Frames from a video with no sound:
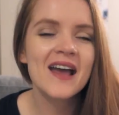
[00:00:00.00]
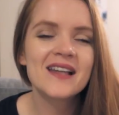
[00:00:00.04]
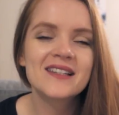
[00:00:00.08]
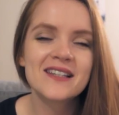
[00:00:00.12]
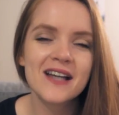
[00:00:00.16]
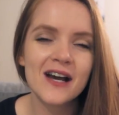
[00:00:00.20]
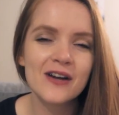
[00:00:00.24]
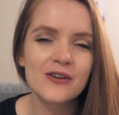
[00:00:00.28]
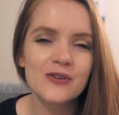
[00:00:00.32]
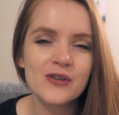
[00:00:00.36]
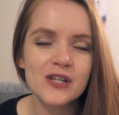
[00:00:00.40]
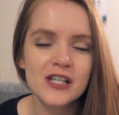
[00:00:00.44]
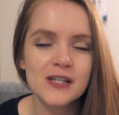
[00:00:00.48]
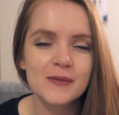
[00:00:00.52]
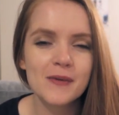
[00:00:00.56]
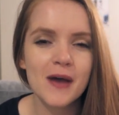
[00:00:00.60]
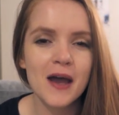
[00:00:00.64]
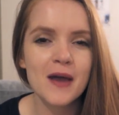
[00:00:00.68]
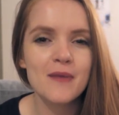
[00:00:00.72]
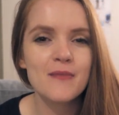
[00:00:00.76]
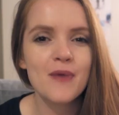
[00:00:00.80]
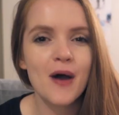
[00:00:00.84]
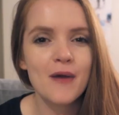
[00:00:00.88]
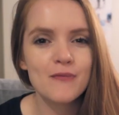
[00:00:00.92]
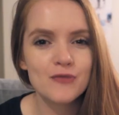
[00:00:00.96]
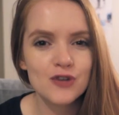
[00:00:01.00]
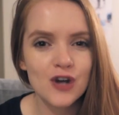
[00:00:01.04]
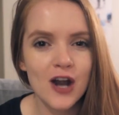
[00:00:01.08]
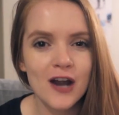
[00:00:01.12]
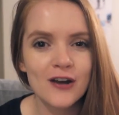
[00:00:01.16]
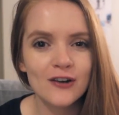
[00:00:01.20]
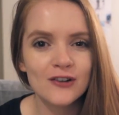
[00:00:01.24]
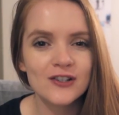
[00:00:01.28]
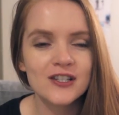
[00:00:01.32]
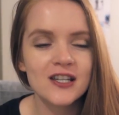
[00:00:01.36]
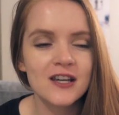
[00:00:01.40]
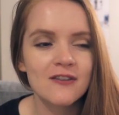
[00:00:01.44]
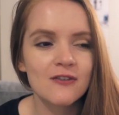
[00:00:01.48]
It's hard to explain. I'm trying
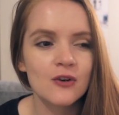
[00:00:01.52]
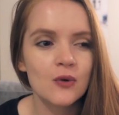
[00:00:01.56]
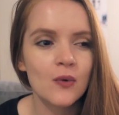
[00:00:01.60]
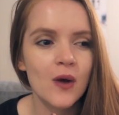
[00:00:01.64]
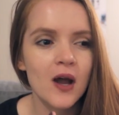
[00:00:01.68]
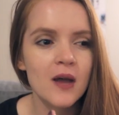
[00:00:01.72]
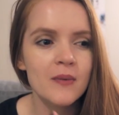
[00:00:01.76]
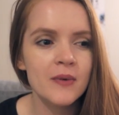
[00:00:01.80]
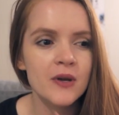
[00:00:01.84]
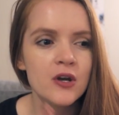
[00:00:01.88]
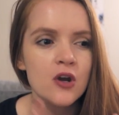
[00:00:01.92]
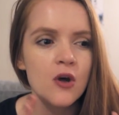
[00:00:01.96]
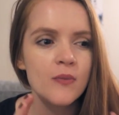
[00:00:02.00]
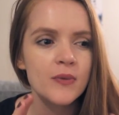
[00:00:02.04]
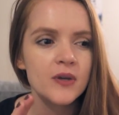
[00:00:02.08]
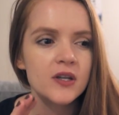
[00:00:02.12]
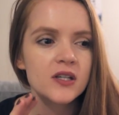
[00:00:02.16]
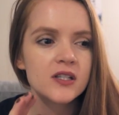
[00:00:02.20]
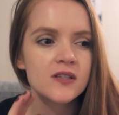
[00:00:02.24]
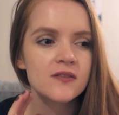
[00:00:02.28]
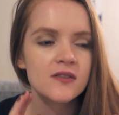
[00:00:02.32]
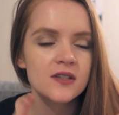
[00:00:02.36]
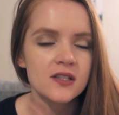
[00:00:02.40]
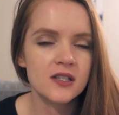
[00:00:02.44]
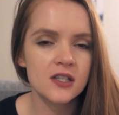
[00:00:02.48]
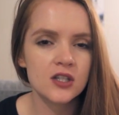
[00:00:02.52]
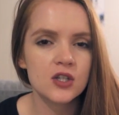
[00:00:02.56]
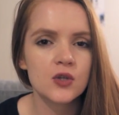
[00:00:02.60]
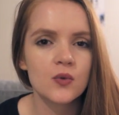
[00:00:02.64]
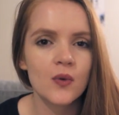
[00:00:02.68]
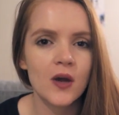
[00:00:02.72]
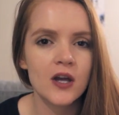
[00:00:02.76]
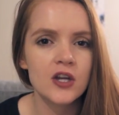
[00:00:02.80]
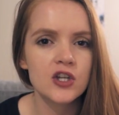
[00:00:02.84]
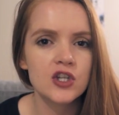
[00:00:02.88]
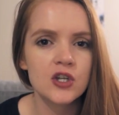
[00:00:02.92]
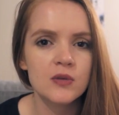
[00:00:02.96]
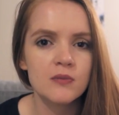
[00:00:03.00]
not to give it away, but not because of the
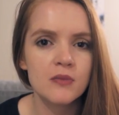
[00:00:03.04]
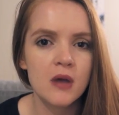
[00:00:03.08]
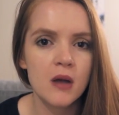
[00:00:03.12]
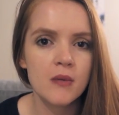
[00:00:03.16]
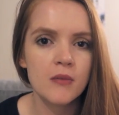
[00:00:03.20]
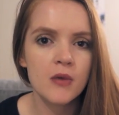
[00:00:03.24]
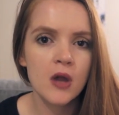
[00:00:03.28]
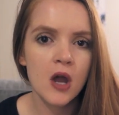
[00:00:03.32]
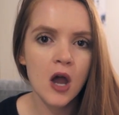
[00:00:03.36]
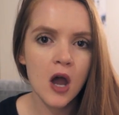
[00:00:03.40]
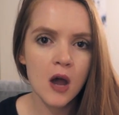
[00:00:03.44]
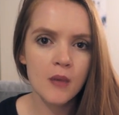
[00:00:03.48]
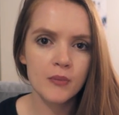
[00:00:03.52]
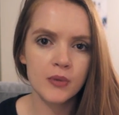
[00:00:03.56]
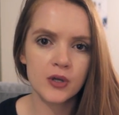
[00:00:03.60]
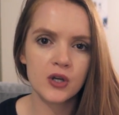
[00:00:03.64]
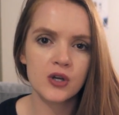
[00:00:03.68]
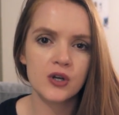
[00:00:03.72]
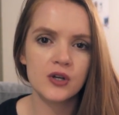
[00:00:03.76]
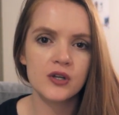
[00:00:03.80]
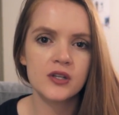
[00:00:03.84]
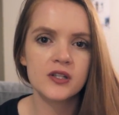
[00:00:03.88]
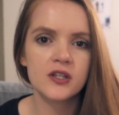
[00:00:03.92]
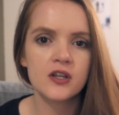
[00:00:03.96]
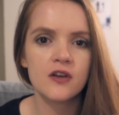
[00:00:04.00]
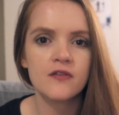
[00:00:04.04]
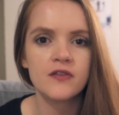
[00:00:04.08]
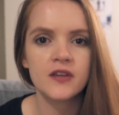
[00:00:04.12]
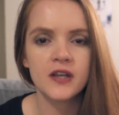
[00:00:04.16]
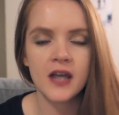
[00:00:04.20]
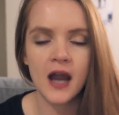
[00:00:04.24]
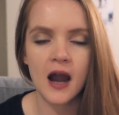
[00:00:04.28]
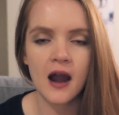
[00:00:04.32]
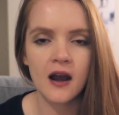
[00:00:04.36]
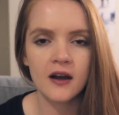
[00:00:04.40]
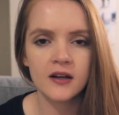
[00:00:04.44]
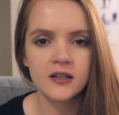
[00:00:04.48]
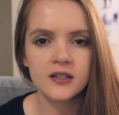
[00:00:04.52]
situation, but because of the
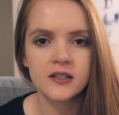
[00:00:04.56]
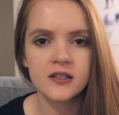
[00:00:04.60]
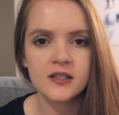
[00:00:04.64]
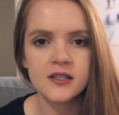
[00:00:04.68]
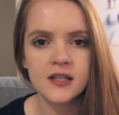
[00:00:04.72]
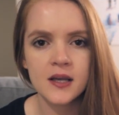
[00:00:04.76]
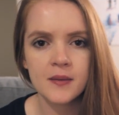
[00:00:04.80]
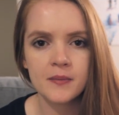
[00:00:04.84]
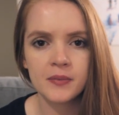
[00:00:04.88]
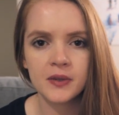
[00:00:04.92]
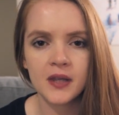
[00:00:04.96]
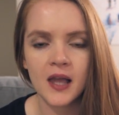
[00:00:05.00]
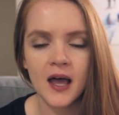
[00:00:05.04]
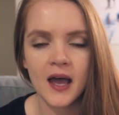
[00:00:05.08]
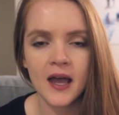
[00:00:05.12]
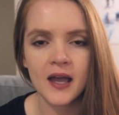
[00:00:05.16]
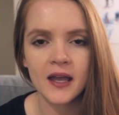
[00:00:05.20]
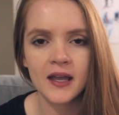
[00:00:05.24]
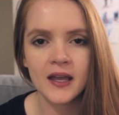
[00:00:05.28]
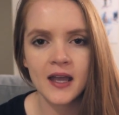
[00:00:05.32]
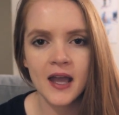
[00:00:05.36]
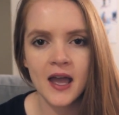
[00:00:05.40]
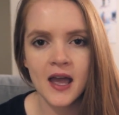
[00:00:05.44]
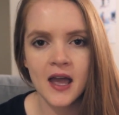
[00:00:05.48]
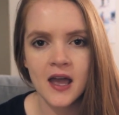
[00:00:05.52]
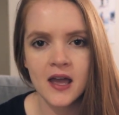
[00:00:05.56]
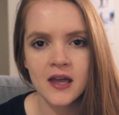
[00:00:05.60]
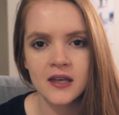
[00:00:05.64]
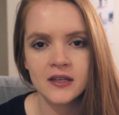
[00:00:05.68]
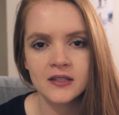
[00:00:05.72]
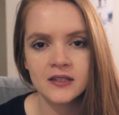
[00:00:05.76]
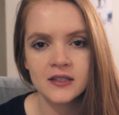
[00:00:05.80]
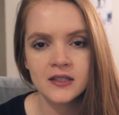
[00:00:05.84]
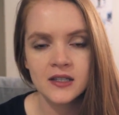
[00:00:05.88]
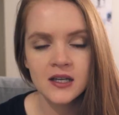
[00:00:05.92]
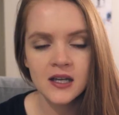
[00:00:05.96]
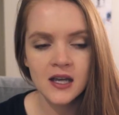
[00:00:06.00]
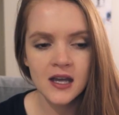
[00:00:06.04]
characters at play
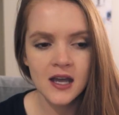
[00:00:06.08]
and